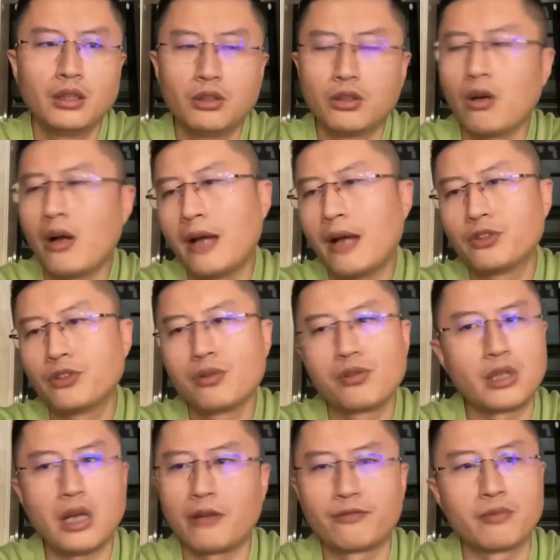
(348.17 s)
you don't have to
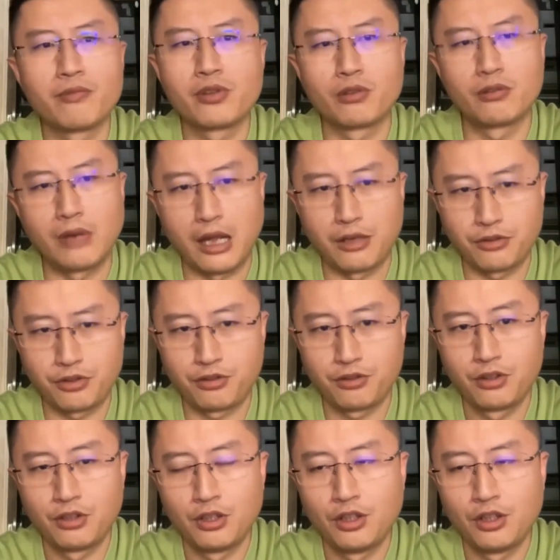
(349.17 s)
start from scratch.